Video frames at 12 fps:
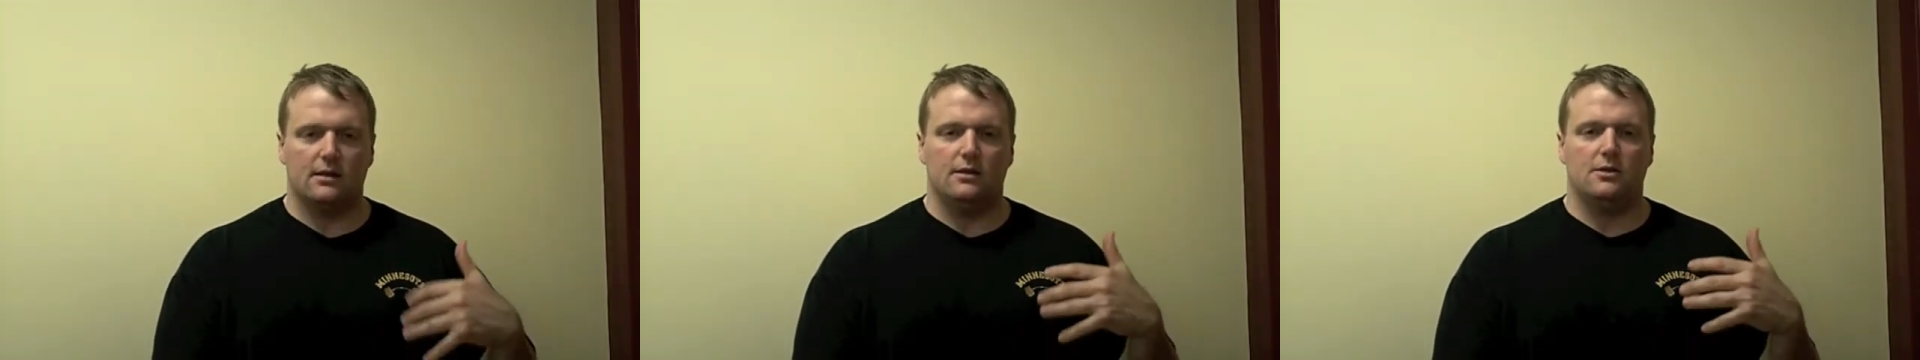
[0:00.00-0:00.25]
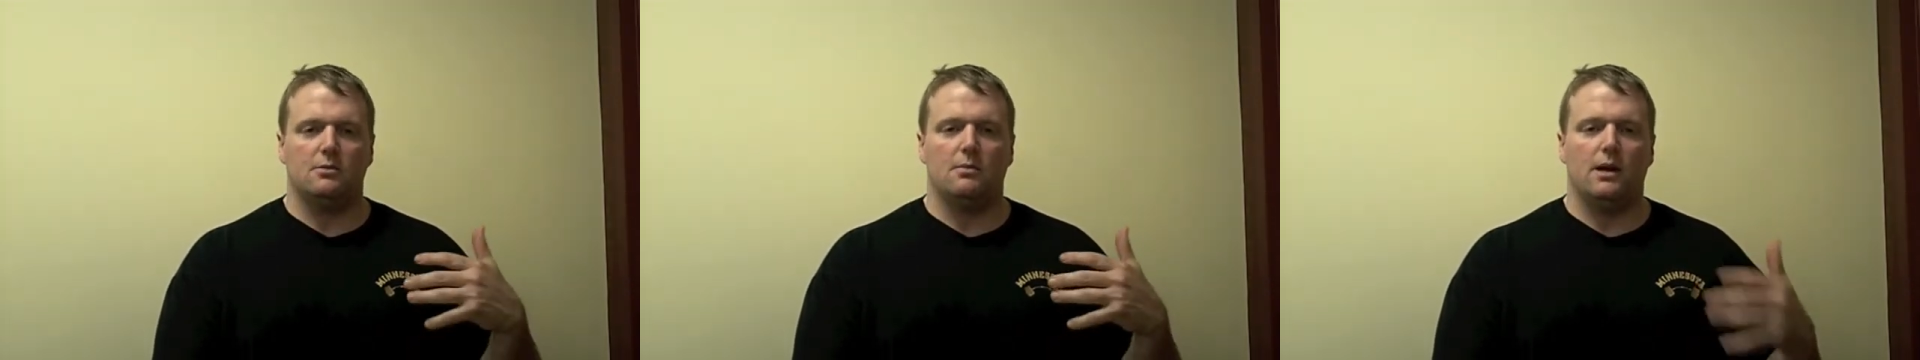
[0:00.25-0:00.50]

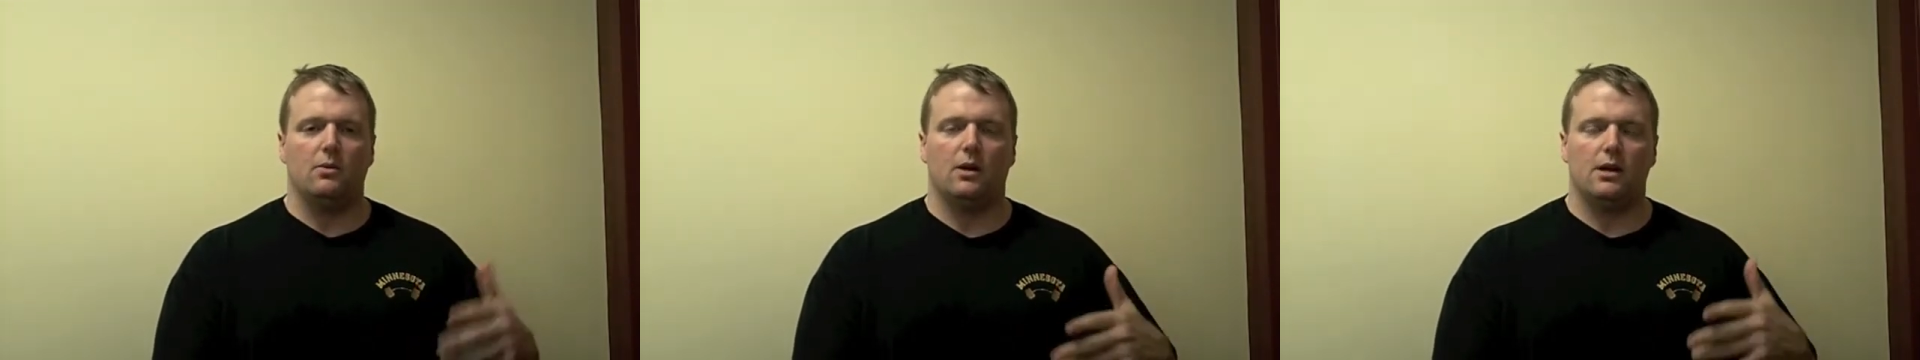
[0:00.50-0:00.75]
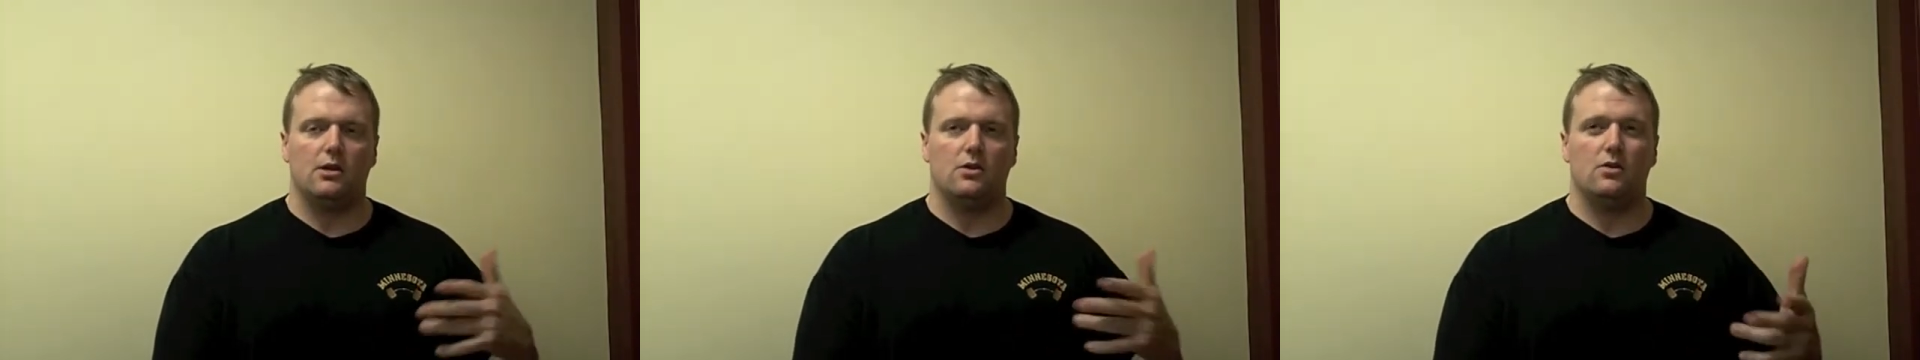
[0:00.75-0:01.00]
you may
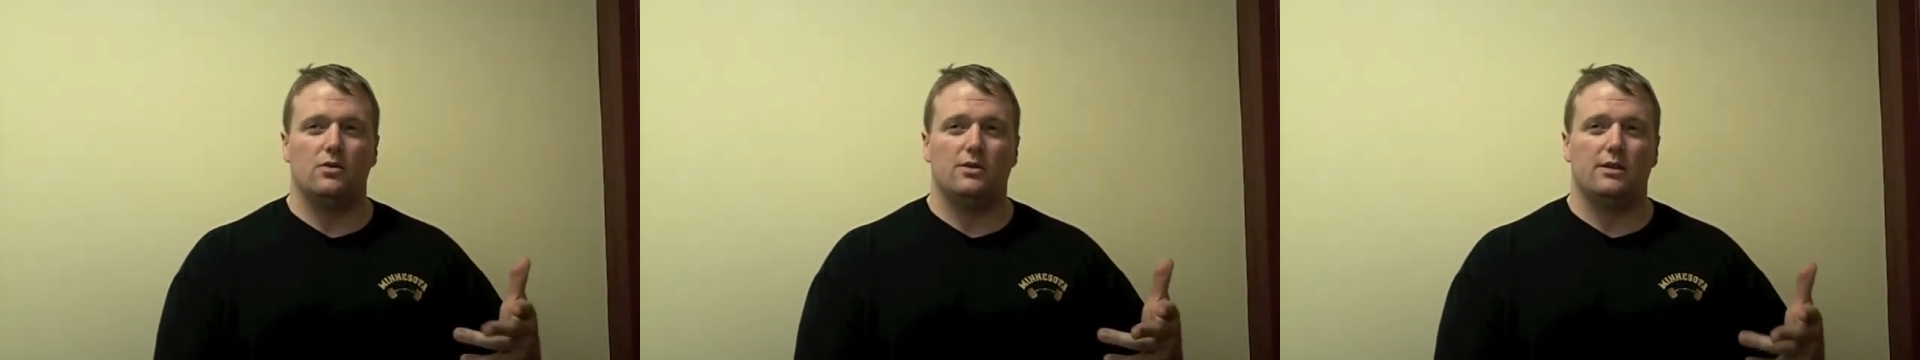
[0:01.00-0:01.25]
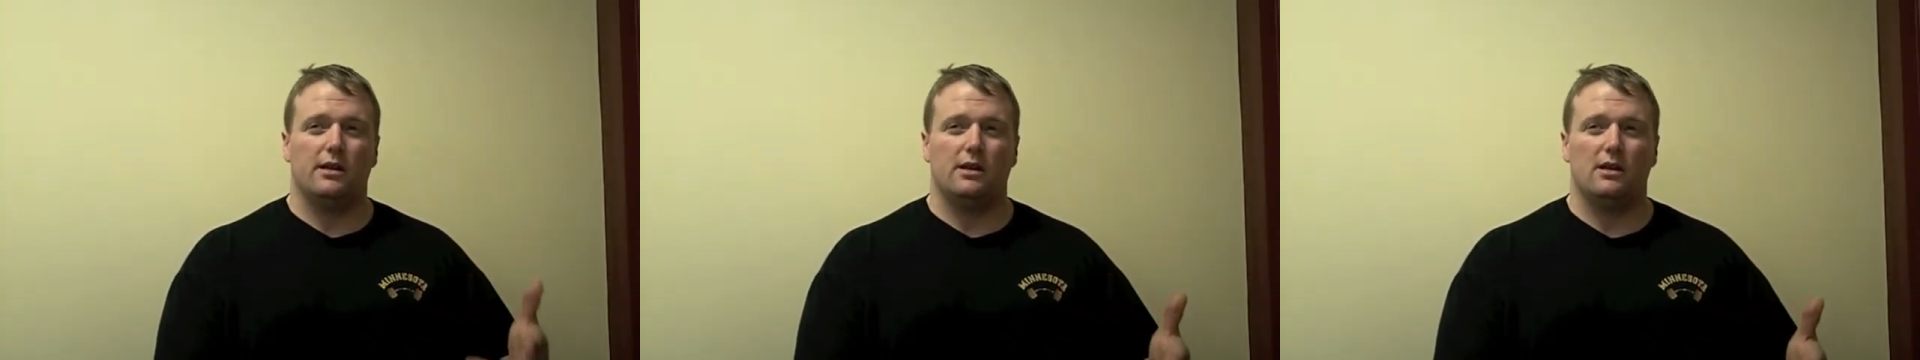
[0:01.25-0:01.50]
want to
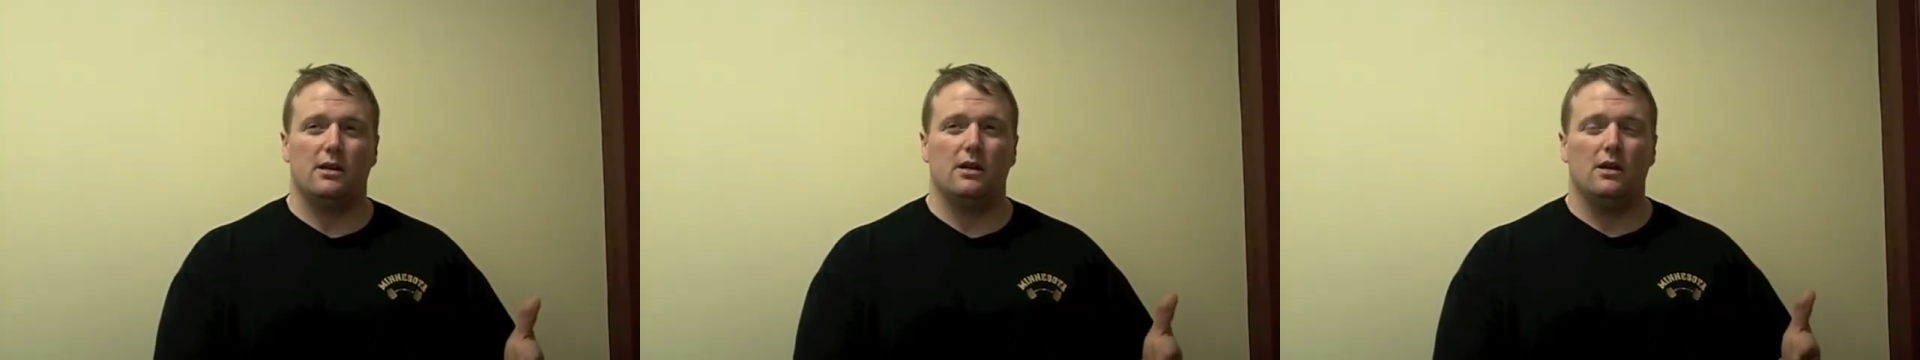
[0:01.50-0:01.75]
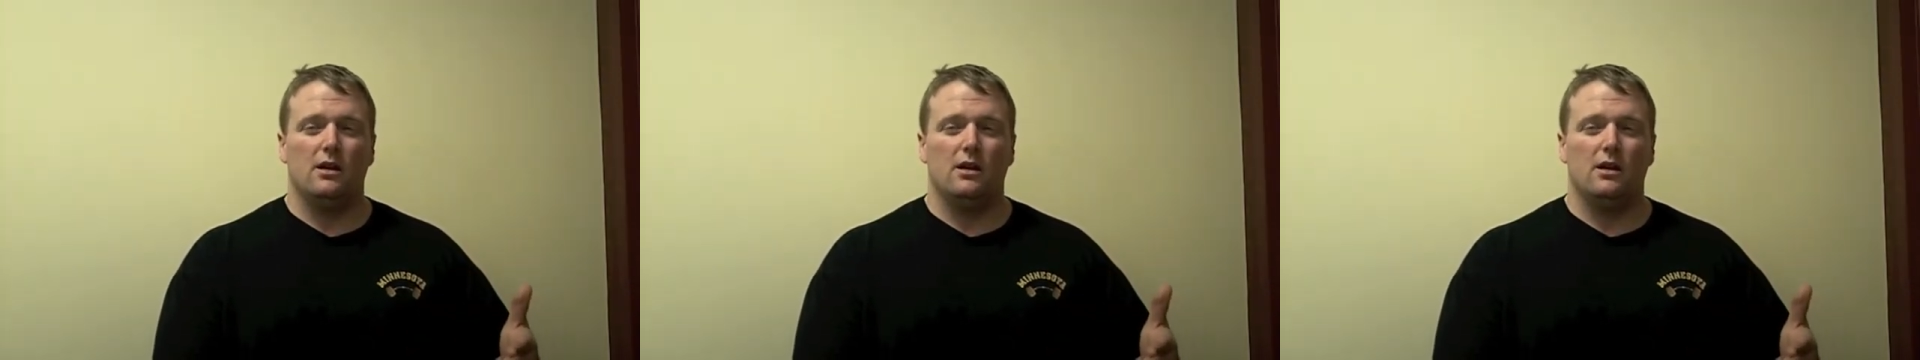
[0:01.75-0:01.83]
use the